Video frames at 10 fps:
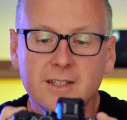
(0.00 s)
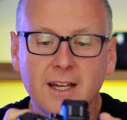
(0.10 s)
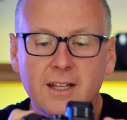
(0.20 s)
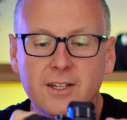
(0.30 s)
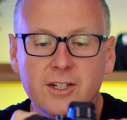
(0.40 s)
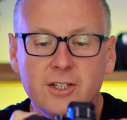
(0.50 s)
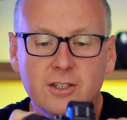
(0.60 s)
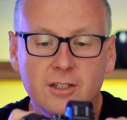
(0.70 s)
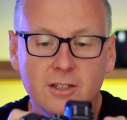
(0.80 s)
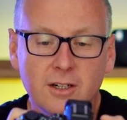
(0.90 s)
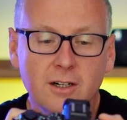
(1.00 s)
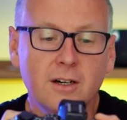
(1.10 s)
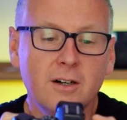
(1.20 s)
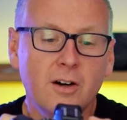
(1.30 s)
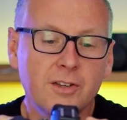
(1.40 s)
dial here
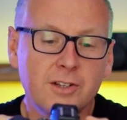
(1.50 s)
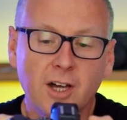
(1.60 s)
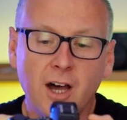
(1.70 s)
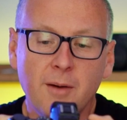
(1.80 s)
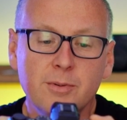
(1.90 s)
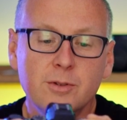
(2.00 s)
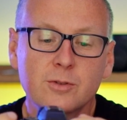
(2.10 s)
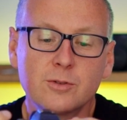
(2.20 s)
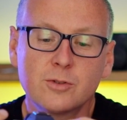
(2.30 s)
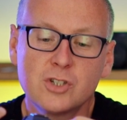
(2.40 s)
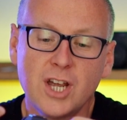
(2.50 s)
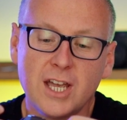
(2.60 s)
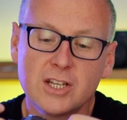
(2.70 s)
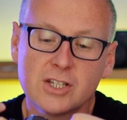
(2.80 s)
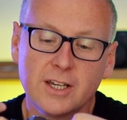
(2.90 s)
on the top to
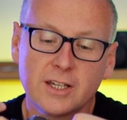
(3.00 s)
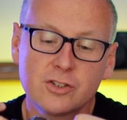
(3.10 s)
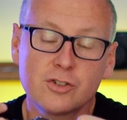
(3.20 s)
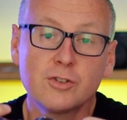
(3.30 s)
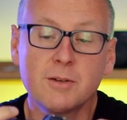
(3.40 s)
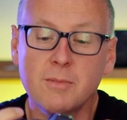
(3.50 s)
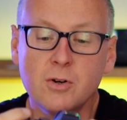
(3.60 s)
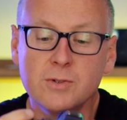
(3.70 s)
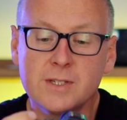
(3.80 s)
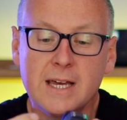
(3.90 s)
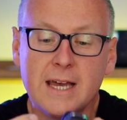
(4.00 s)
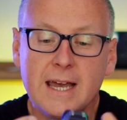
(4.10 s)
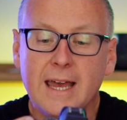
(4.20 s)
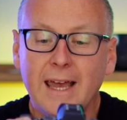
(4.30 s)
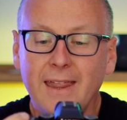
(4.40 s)
change like shooting modes.
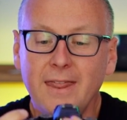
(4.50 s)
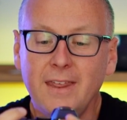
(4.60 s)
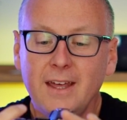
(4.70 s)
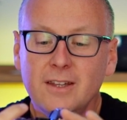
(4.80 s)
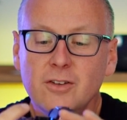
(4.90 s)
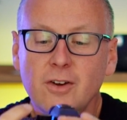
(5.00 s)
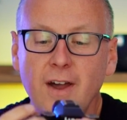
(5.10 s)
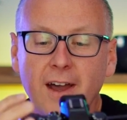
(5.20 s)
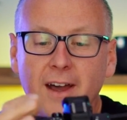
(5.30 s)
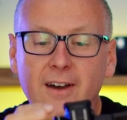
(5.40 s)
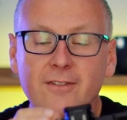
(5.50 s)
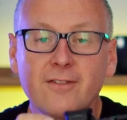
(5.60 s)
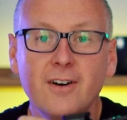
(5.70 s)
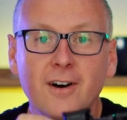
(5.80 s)
And then you have